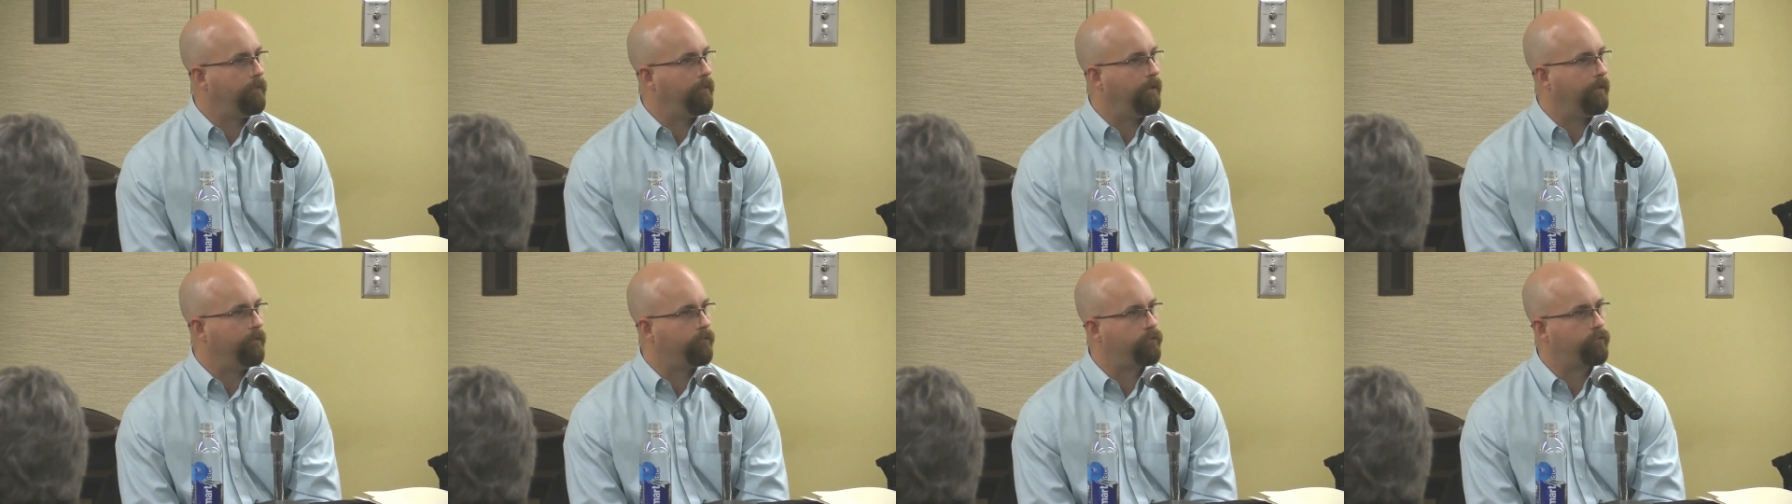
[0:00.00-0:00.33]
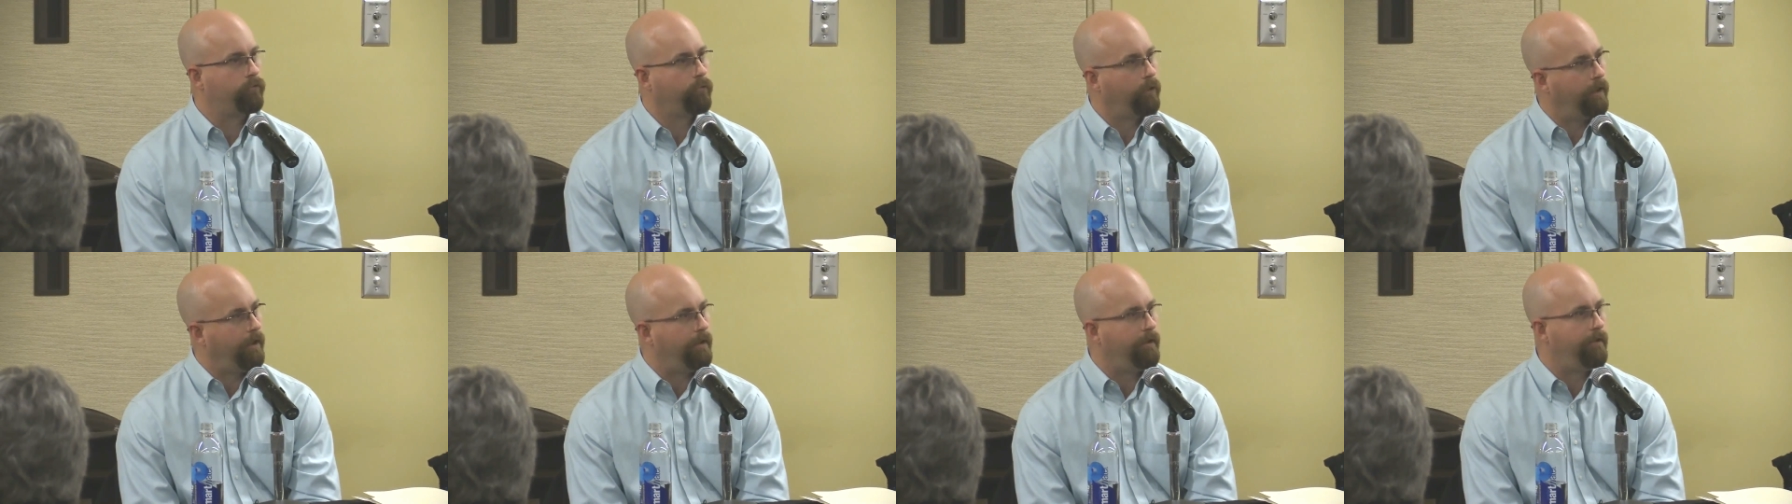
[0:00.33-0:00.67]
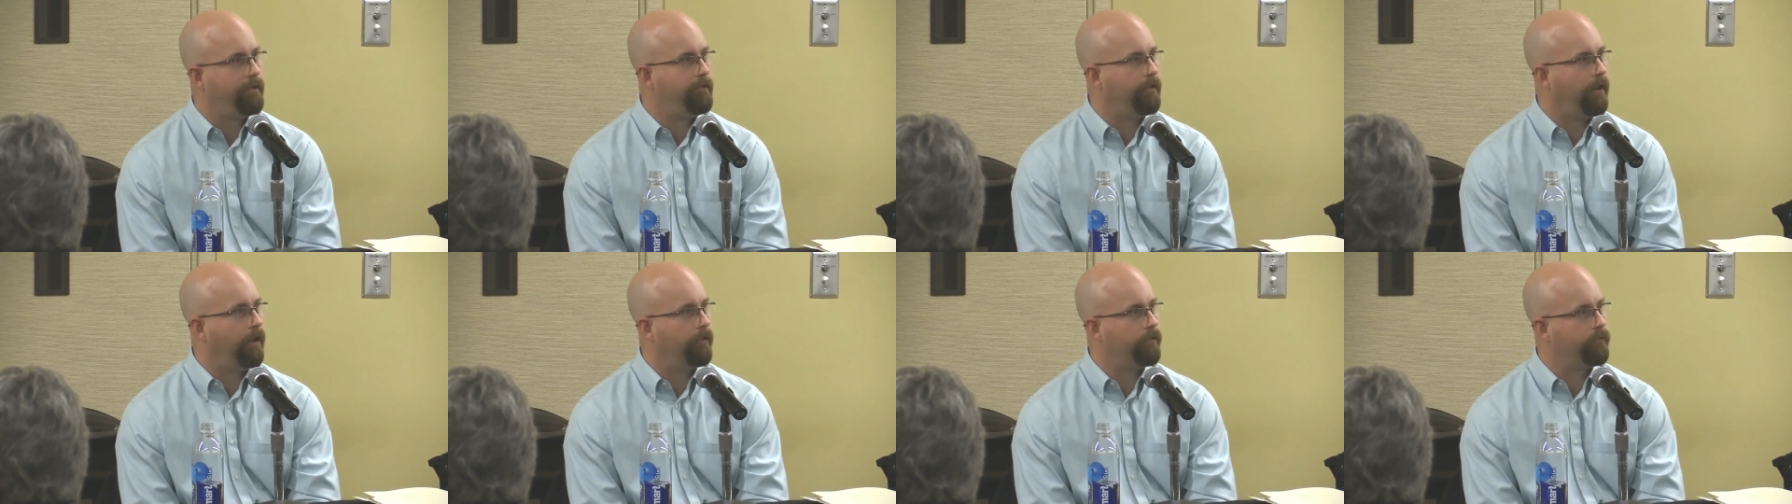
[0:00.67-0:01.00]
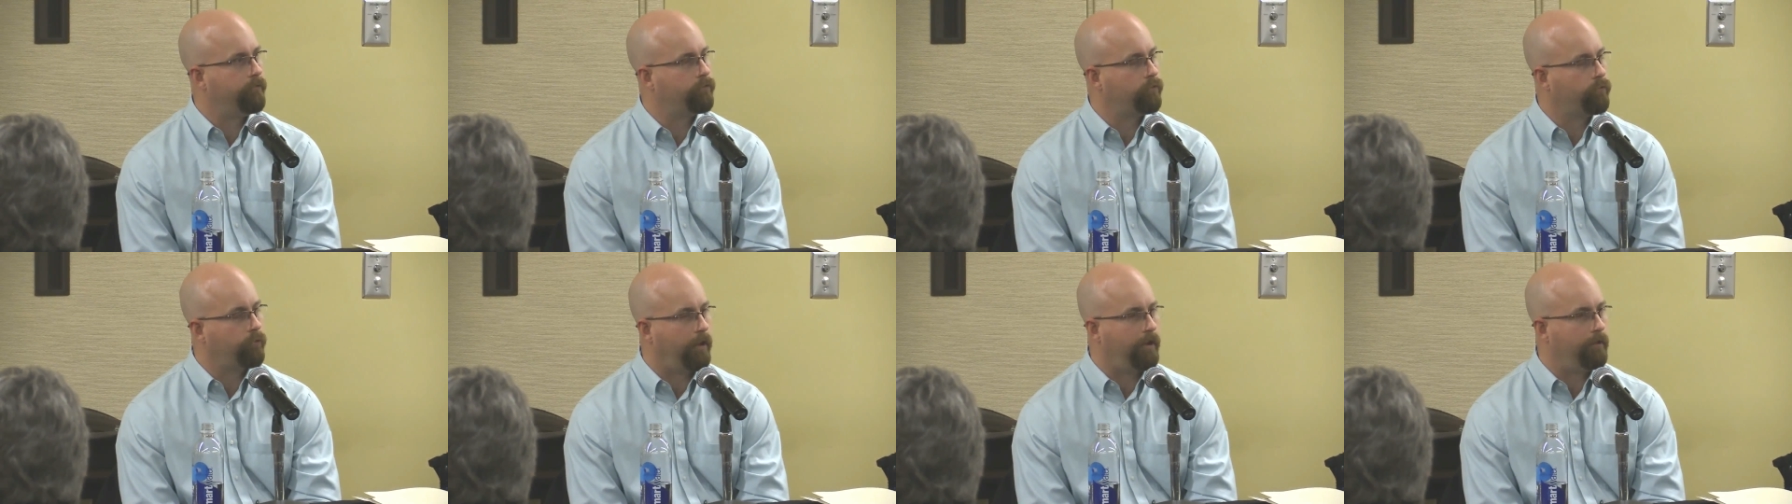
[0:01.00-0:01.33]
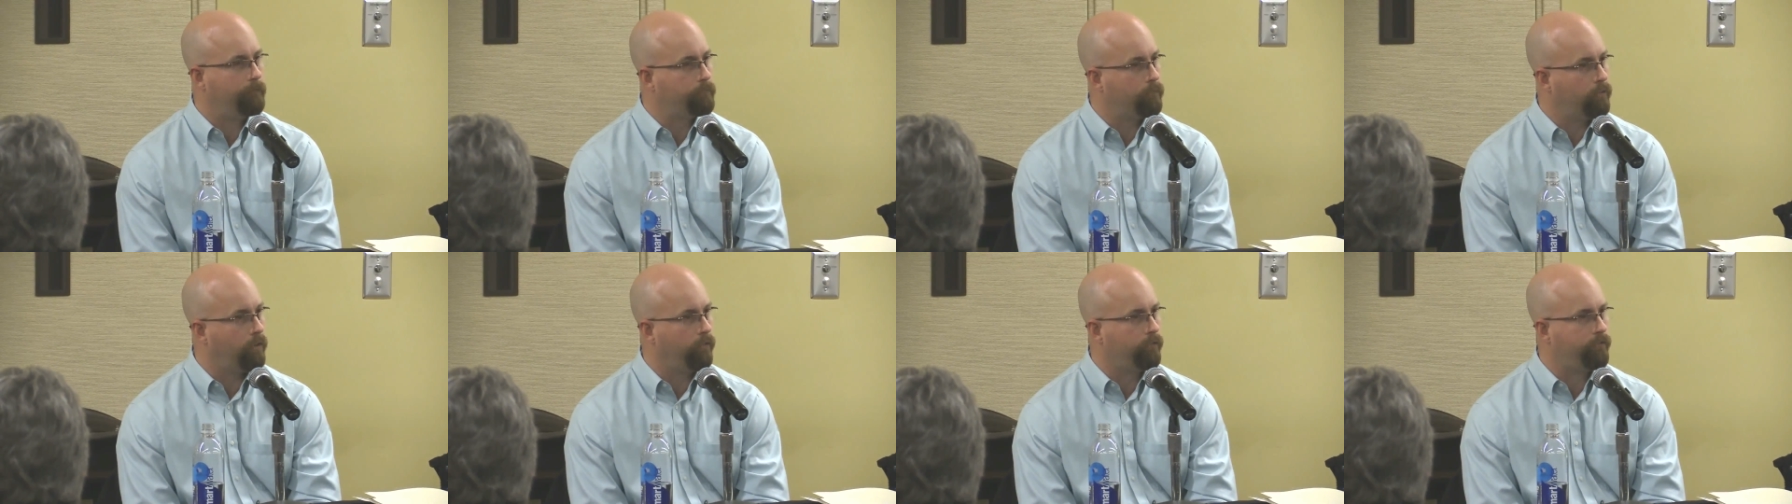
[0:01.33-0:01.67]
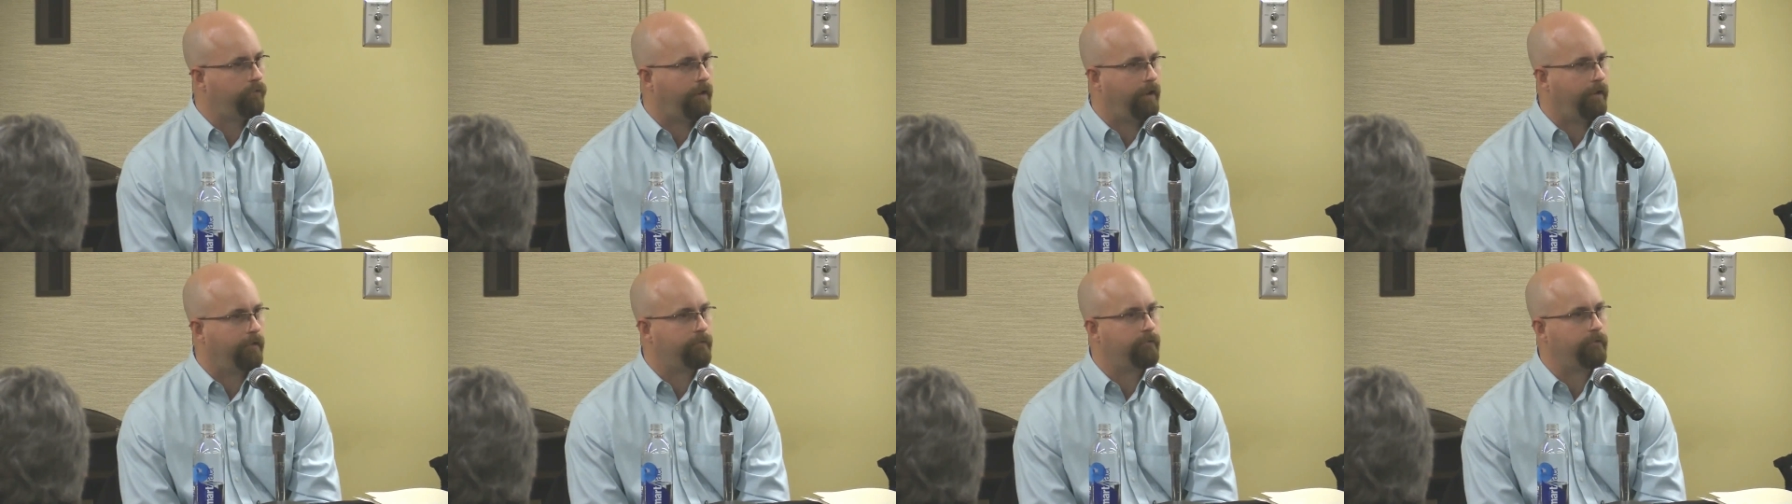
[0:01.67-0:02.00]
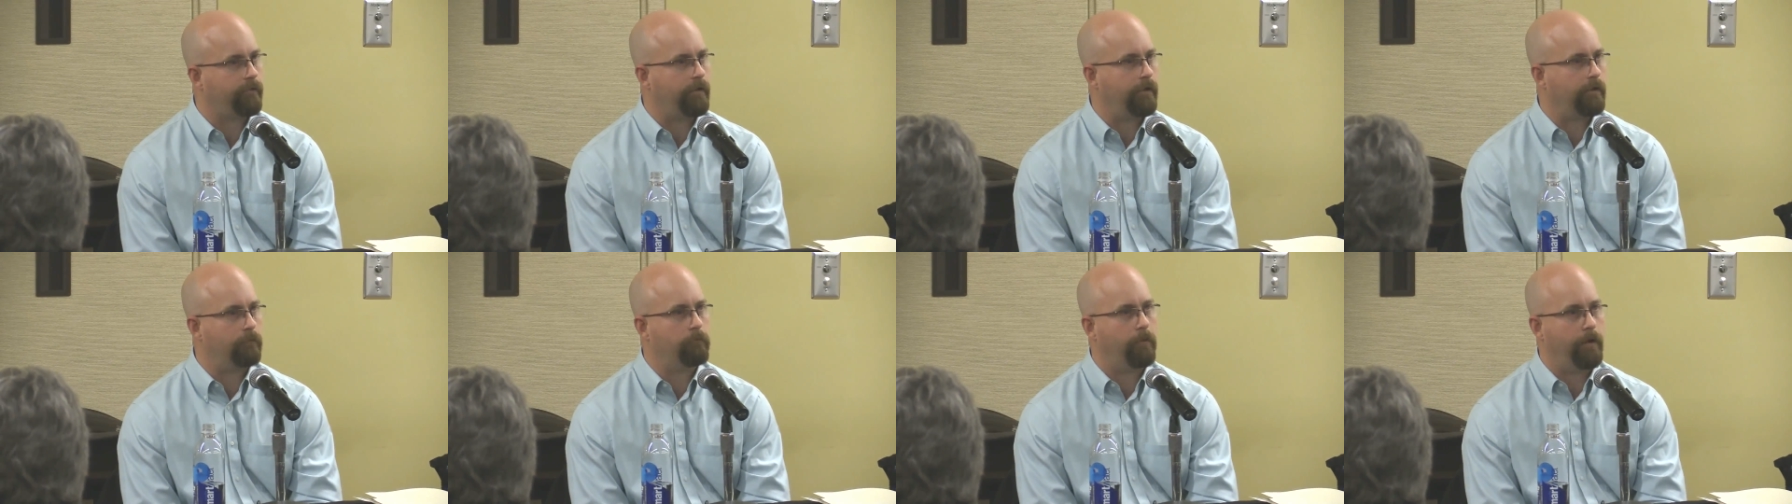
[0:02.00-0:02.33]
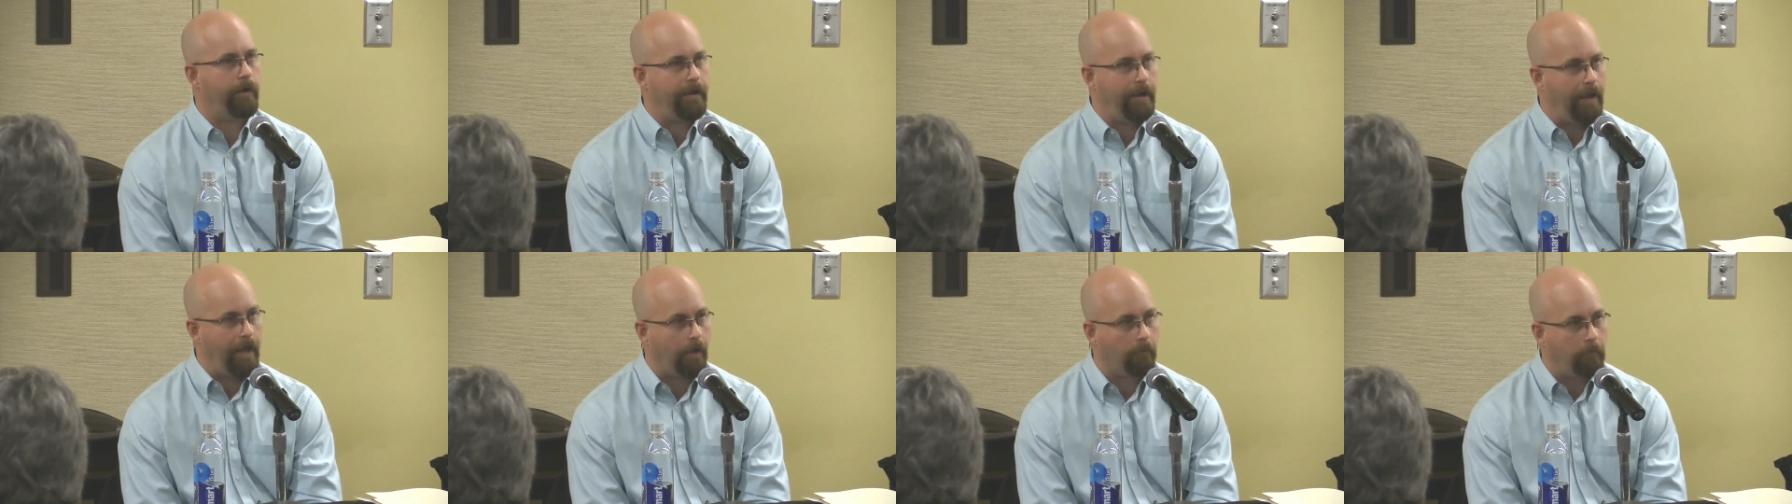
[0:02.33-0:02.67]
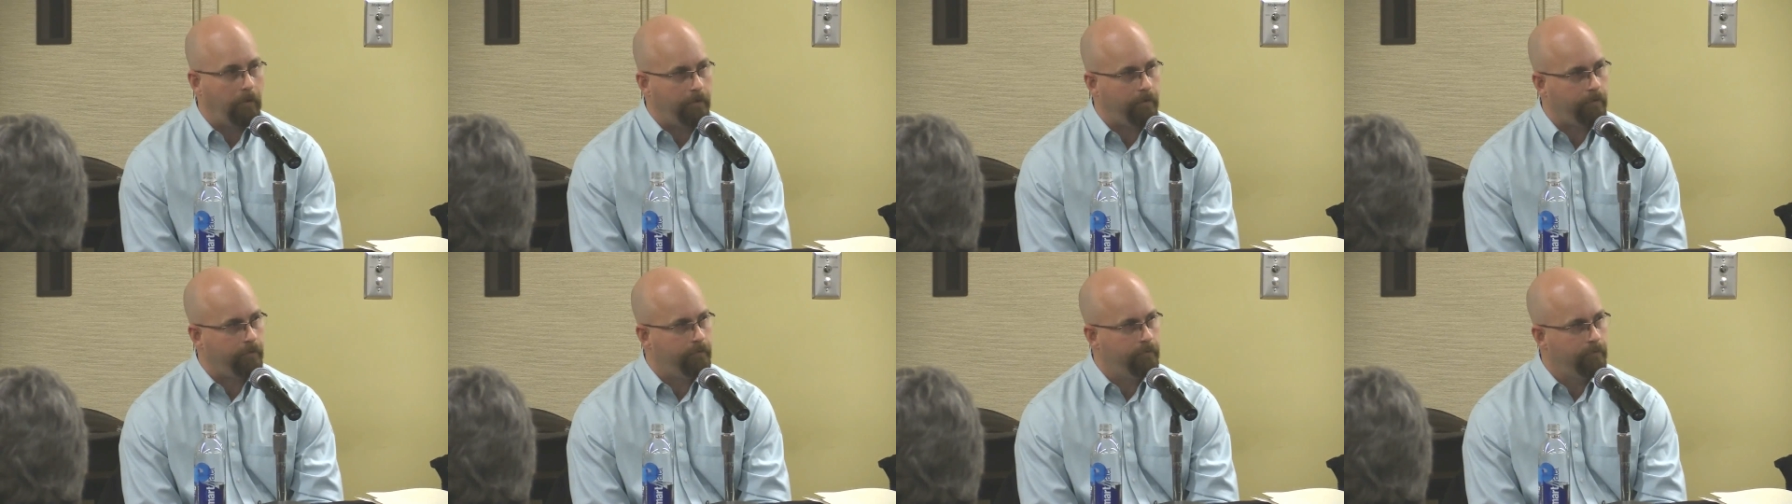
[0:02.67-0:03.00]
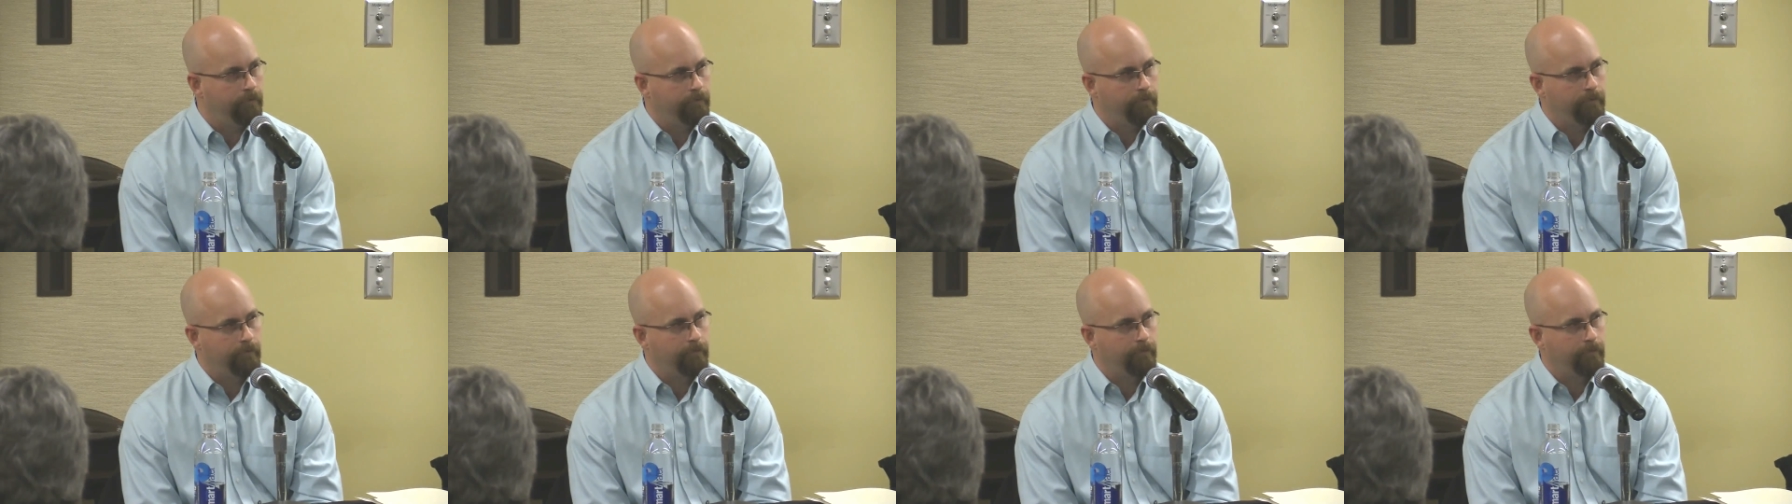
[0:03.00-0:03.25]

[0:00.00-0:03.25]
a, trade, a trade protest in Miami,